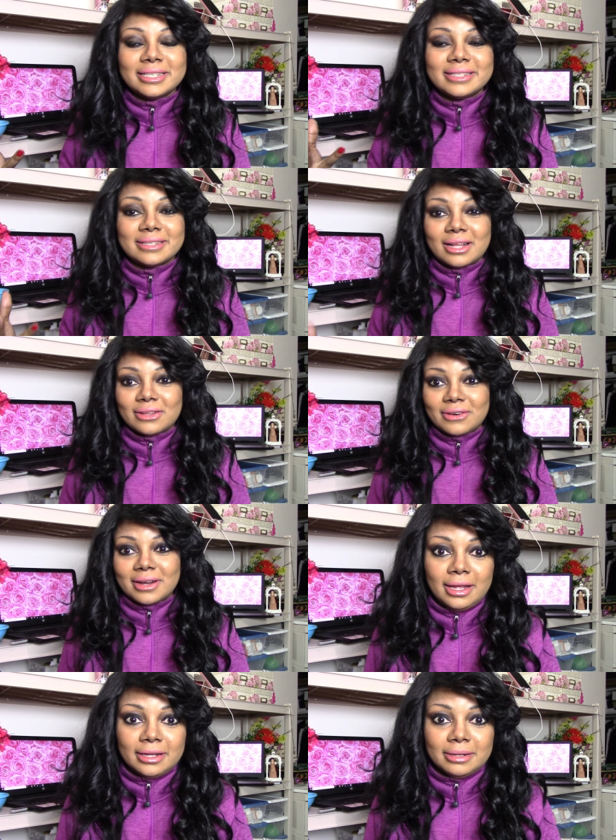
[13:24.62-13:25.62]
stellar
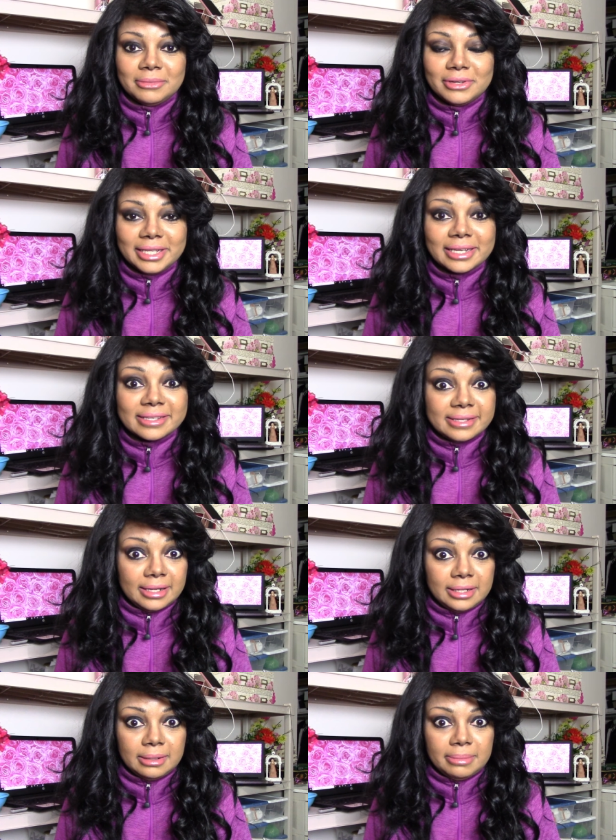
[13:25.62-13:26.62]
and I'm really
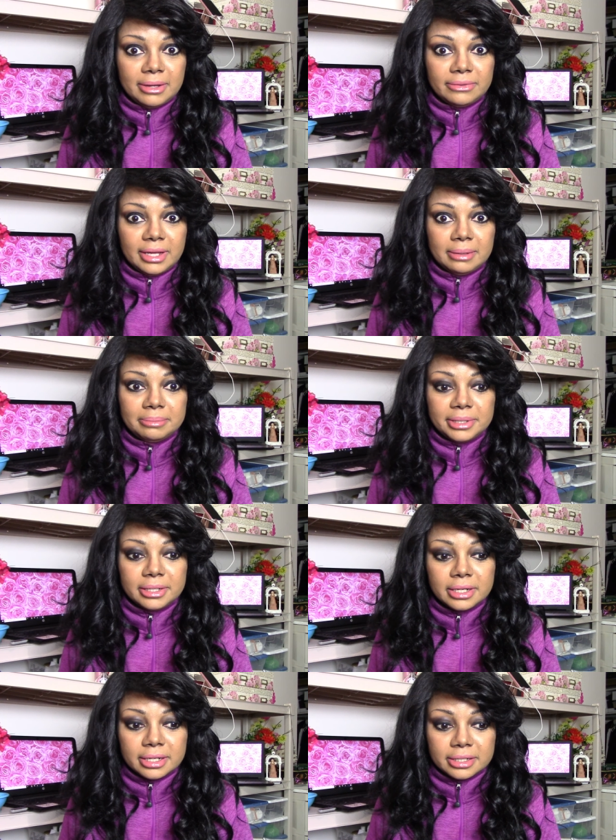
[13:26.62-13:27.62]
excited about that
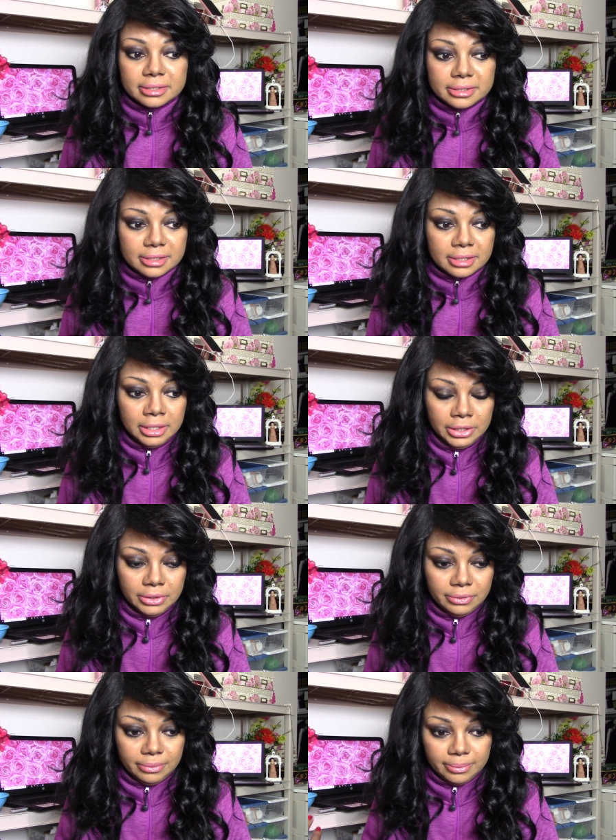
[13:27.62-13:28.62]
because you
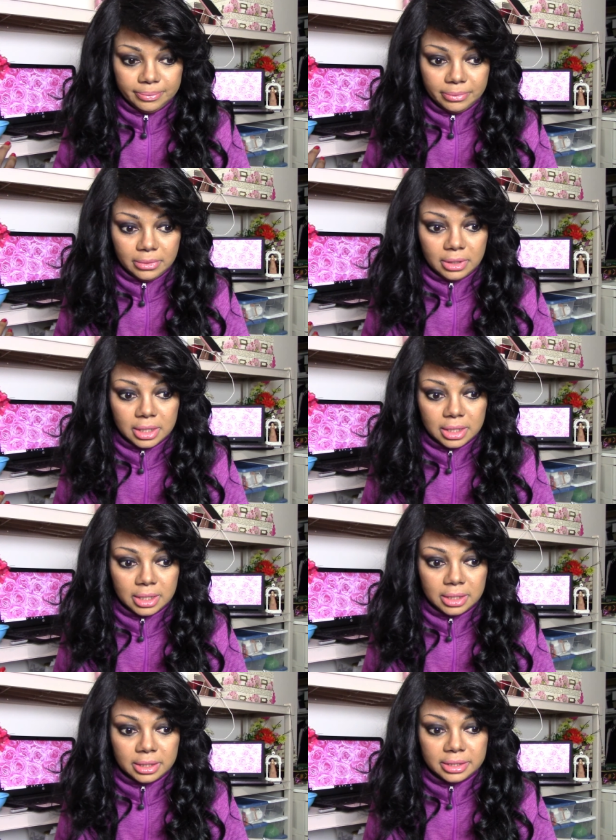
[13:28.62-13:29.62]
know
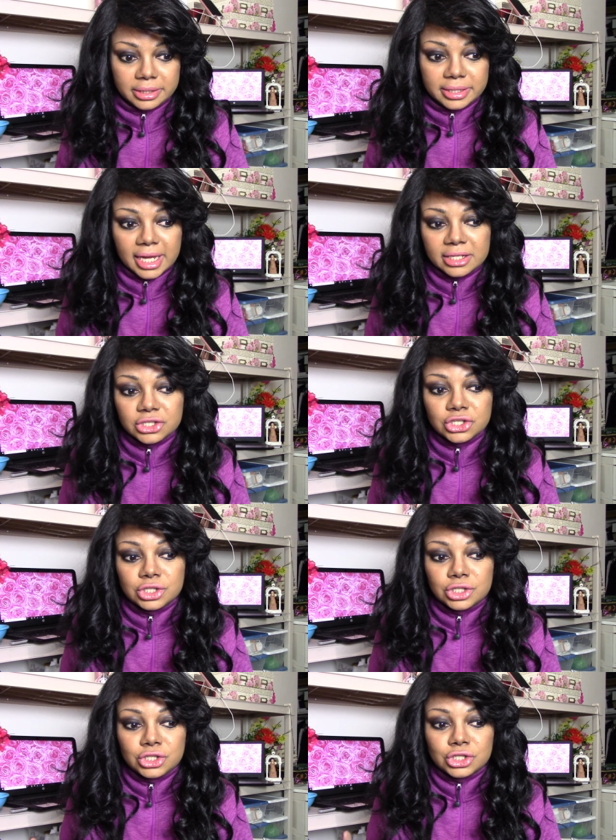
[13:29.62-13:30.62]
that
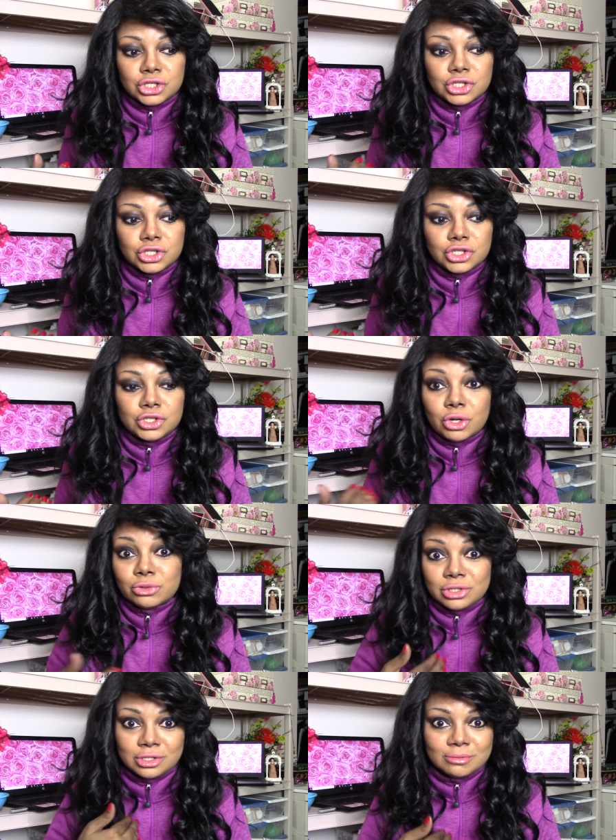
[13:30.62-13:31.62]
just
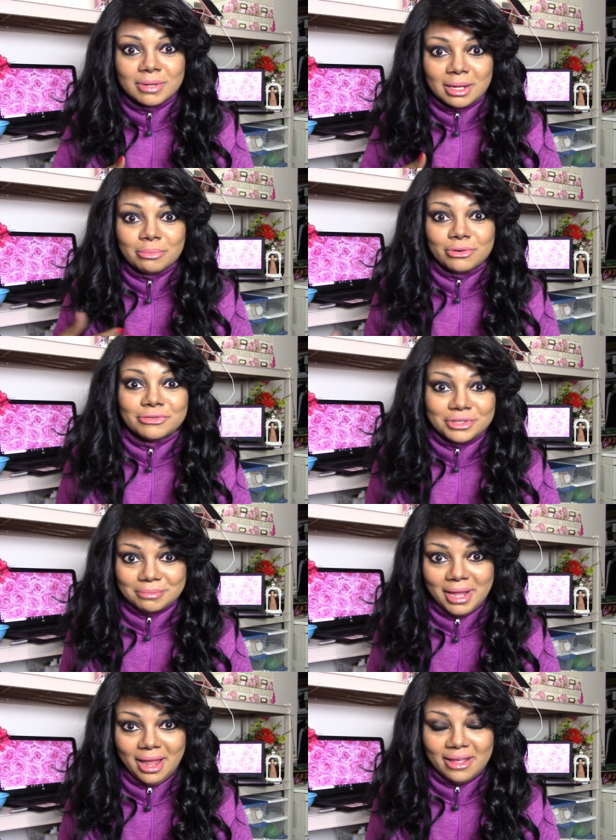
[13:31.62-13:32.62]
shows to me proves to
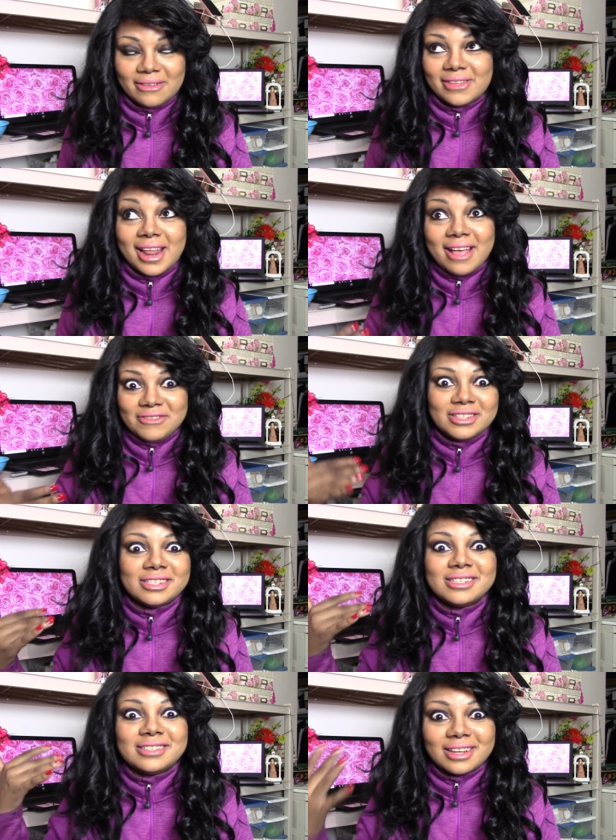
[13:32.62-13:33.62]
me that I have the
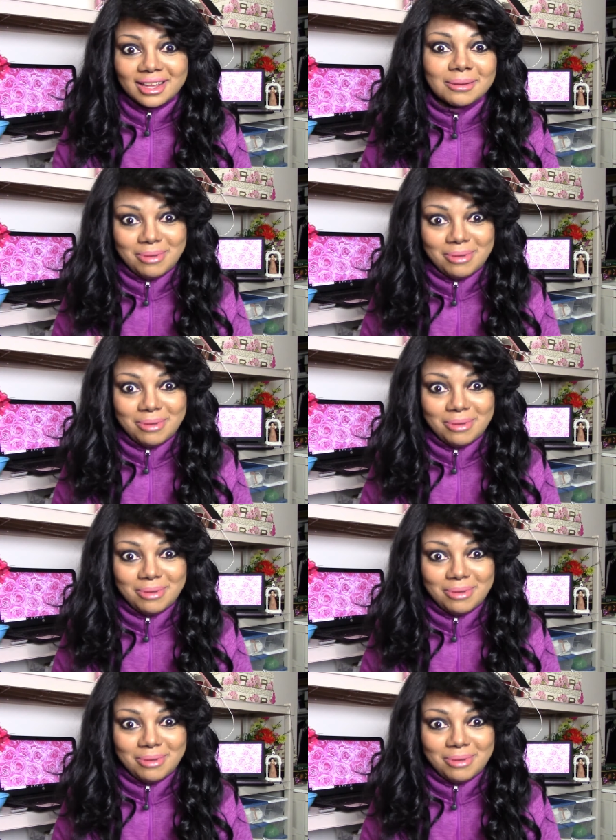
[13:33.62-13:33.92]
sticking